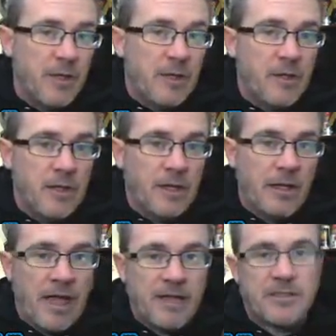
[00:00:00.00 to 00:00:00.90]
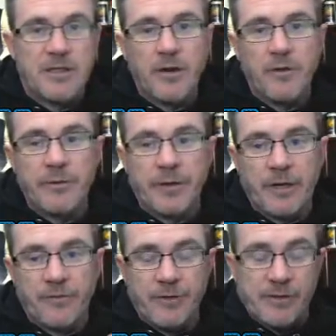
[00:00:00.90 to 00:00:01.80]
the uh, last node
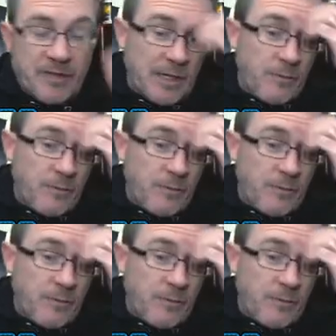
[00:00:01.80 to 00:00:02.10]
of the City